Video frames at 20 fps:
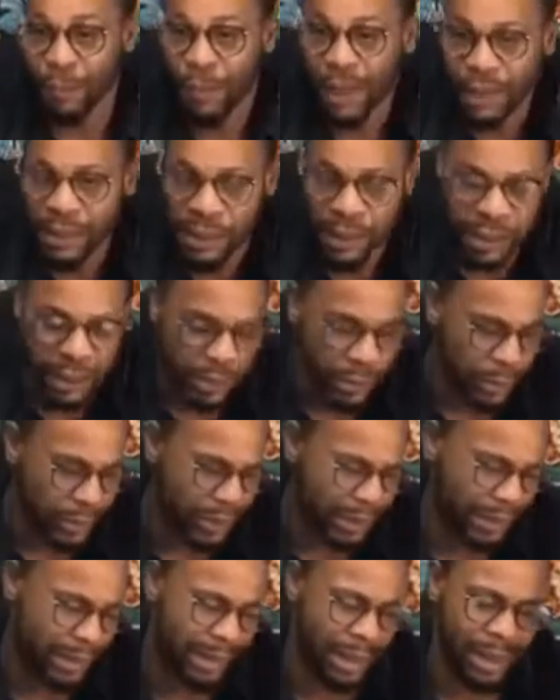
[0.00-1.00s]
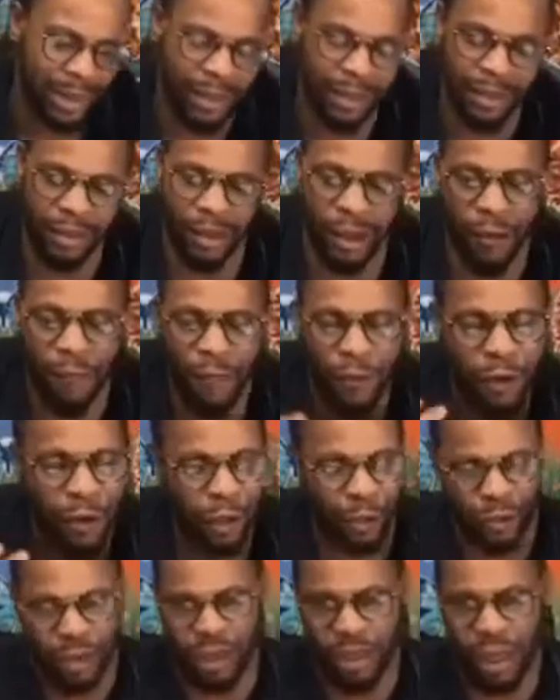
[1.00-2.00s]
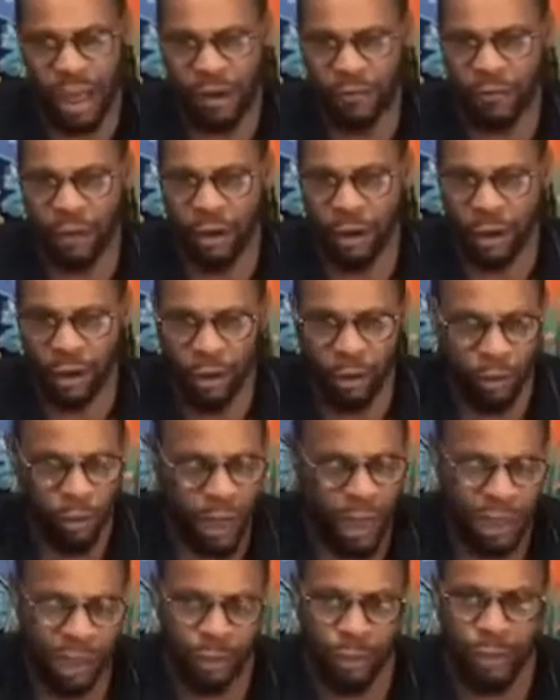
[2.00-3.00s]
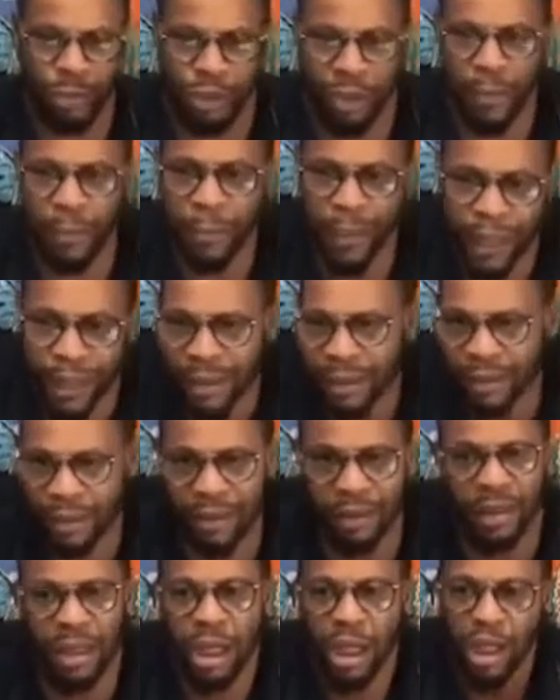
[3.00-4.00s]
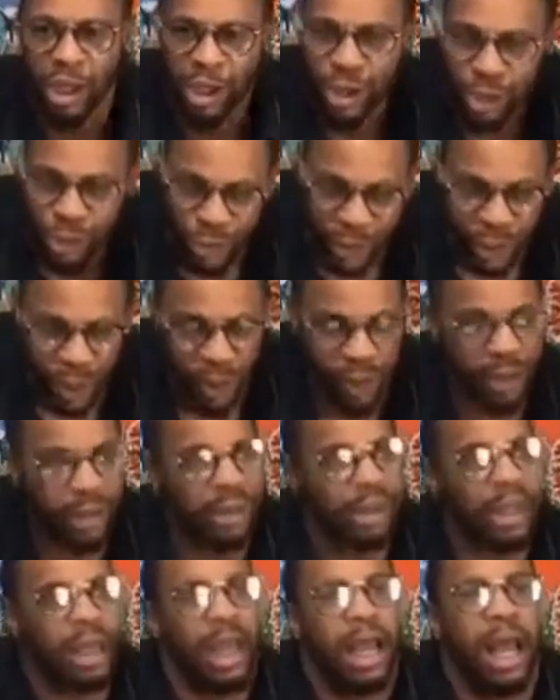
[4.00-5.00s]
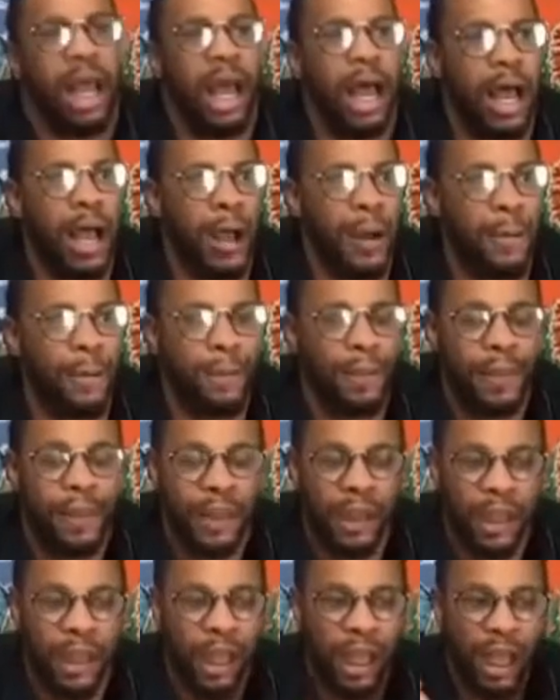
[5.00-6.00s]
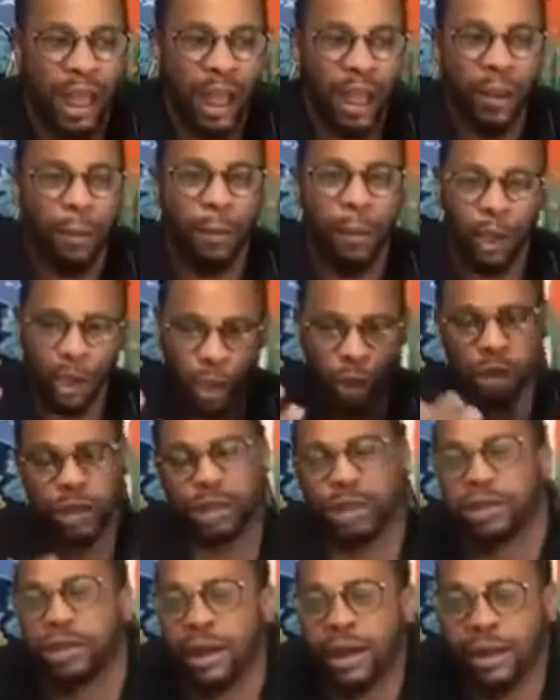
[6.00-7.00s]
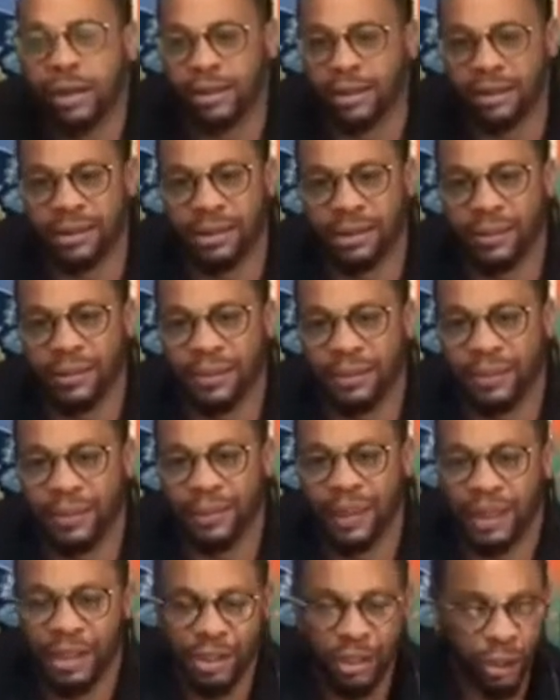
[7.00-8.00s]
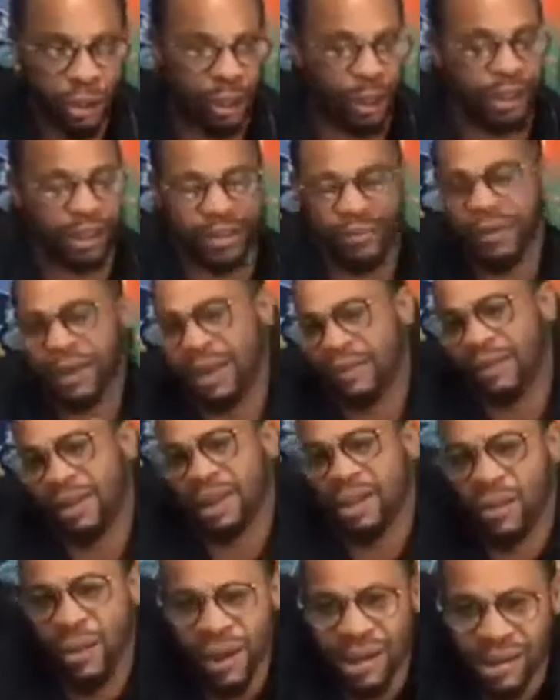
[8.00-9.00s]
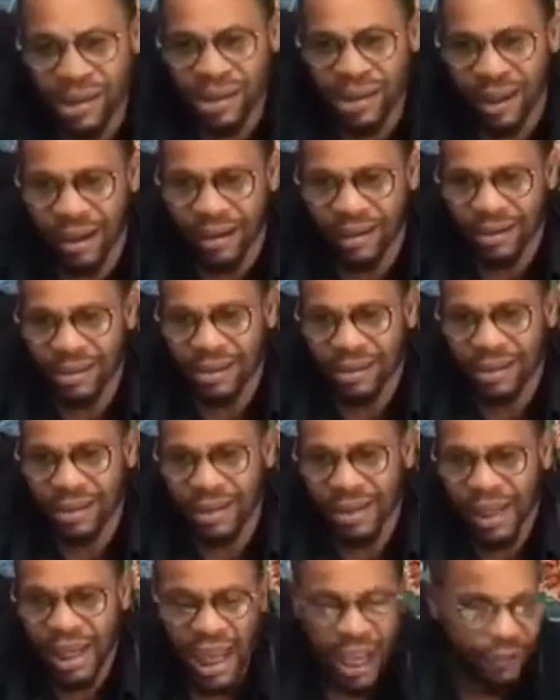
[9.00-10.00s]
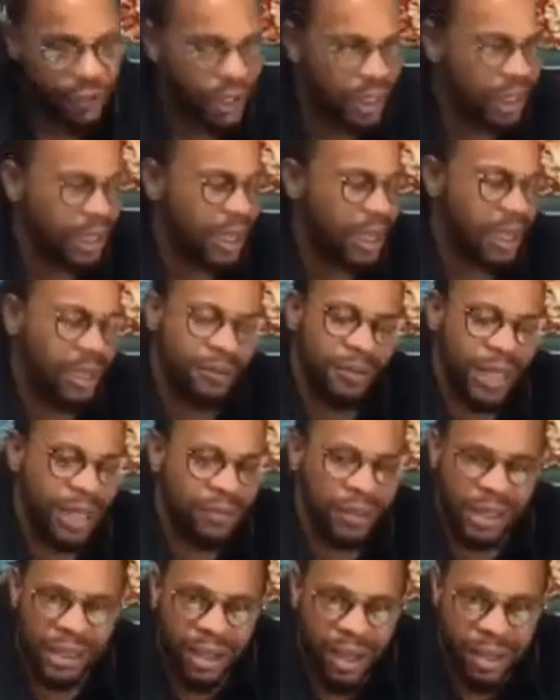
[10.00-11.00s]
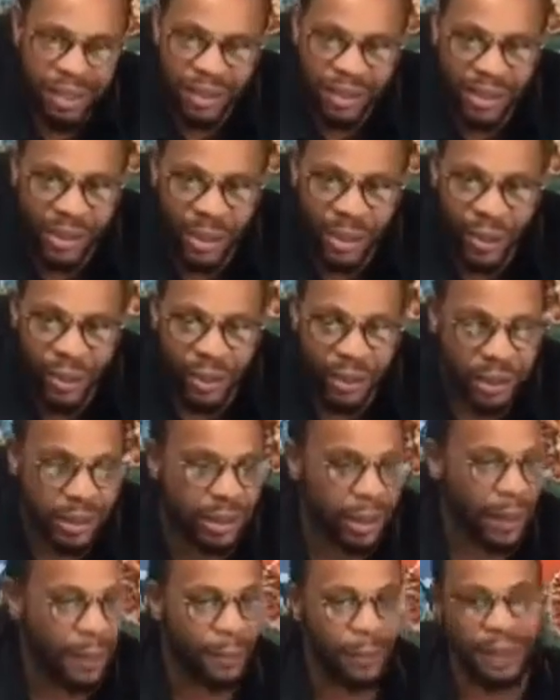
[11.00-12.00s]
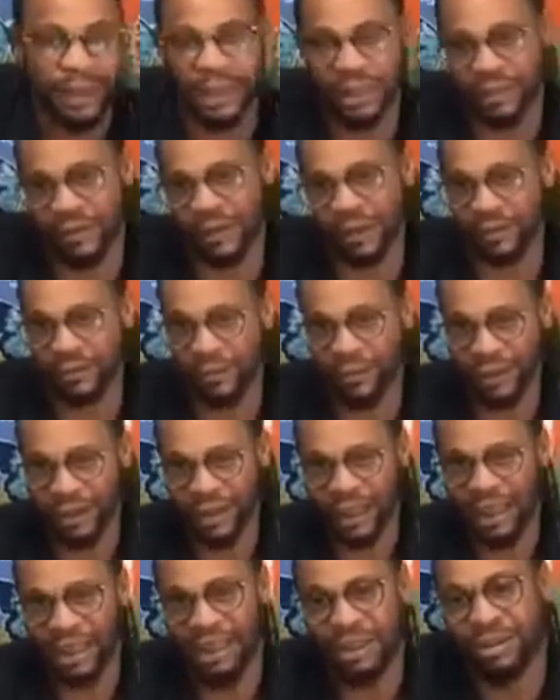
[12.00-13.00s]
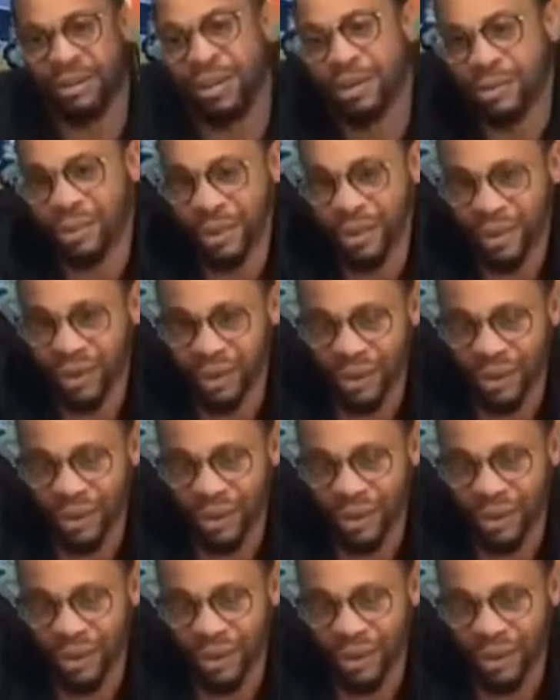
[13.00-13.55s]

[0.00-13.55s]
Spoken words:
Mexico, Canada. Of course, we're going to have our grassroots Jamaican trainers. But just join us. Join us. If you have any questions, if you have any concerns, please feel free to get in touch with us.